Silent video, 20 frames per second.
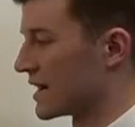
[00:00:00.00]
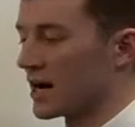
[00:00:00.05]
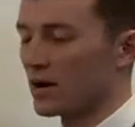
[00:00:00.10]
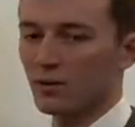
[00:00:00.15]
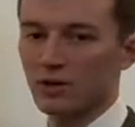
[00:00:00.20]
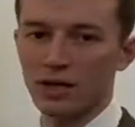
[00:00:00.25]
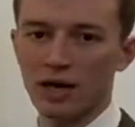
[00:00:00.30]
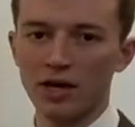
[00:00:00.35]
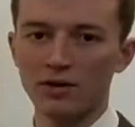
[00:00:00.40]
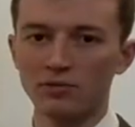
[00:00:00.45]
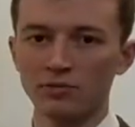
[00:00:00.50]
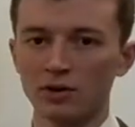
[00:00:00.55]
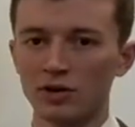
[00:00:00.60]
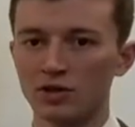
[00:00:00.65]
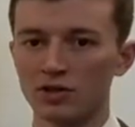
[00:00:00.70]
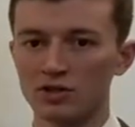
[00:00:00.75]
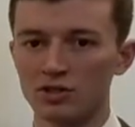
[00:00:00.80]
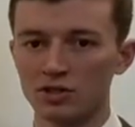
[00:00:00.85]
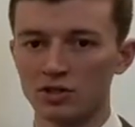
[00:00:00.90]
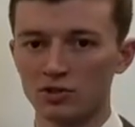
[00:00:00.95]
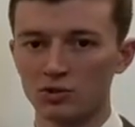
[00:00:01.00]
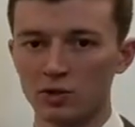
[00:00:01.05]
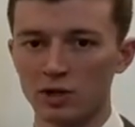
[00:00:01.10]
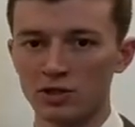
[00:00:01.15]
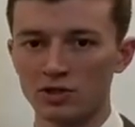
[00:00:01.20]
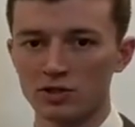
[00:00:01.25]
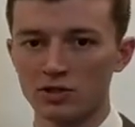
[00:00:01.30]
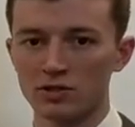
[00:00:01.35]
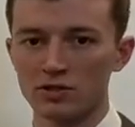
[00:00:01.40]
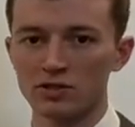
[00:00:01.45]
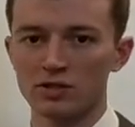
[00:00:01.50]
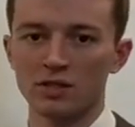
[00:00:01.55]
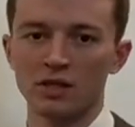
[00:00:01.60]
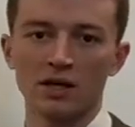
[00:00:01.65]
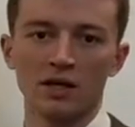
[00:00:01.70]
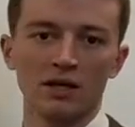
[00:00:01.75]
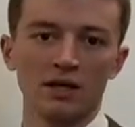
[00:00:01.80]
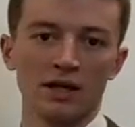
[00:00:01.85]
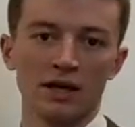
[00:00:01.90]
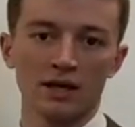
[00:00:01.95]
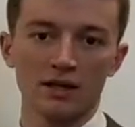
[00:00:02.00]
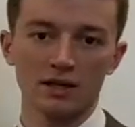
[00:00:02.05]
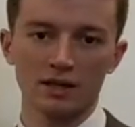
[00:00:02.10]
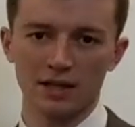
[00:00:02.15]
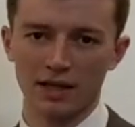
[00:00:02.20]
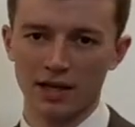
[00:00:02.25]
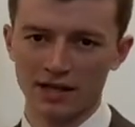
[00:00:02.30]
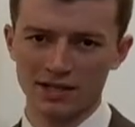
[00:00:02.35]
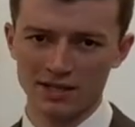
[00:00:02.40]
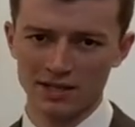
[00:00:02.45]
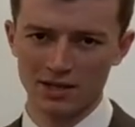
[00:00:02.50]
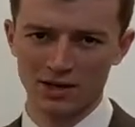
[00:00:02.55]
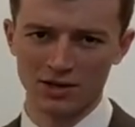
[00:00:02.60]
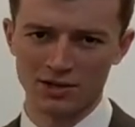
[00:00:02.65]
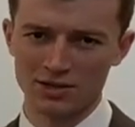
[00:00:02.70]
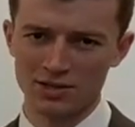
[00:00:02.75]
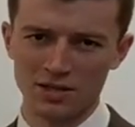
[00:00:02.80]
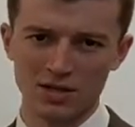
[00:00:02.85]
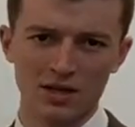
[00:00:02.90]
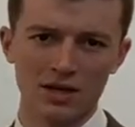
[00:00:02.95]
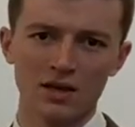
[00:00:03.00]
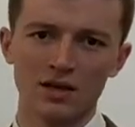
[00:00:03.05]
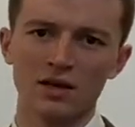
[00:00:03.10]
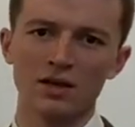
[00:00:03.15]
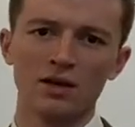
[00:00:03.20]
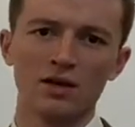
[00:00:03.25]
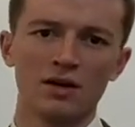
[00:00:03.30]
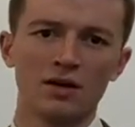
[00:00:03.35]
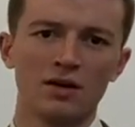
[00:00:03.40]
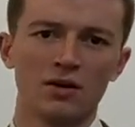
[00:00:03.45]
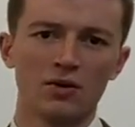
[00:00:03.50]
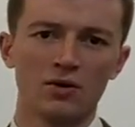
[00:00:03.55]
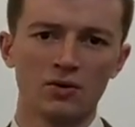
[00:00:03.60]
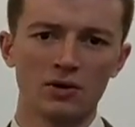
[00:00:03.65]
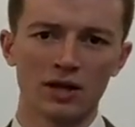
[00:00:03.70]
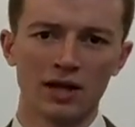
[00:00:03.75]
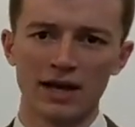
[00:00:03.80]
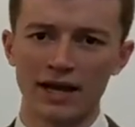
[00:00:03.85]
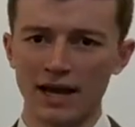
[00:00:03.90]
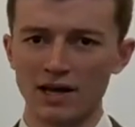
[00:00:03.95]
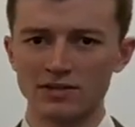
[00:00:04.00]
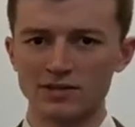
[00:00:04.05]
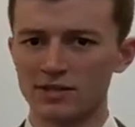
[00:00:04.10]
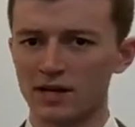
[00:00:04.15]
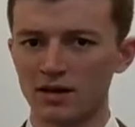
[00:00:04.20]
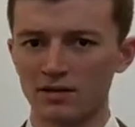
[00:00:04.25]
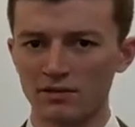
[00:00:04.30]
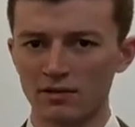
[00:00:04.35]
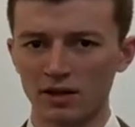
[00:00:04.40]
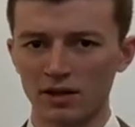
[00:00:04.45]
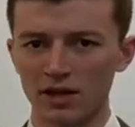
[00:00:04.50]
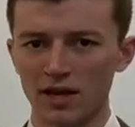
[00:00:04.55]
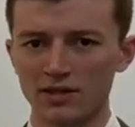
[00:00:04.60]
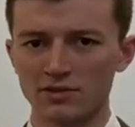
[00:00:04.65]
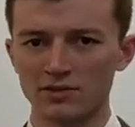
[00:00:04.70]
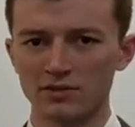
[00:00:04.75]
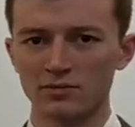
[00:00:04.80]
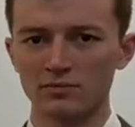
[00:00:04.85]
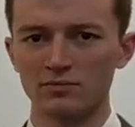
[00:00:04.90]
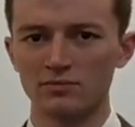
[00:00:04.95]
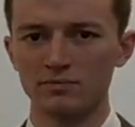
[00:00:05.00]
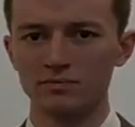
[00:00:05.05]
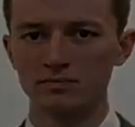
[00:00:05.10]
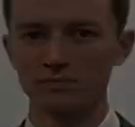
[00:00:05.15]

now in unrehearsed situations like TRC or like outside of the classroom.